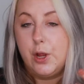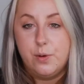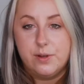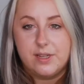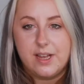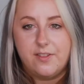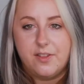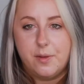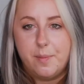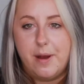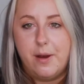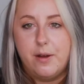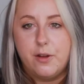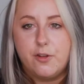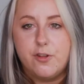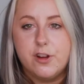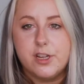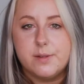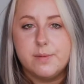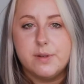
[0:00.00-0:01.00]
always have them out at
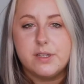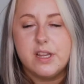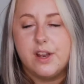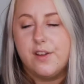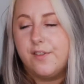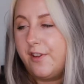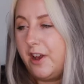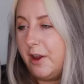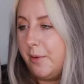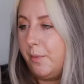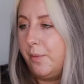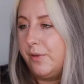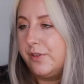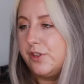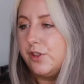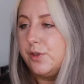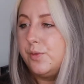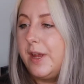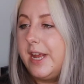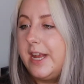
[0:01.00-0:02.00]
Christmas and I fill them with
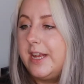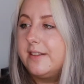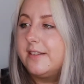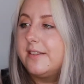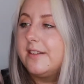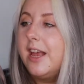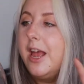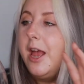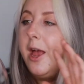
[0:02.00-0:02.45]
sweets.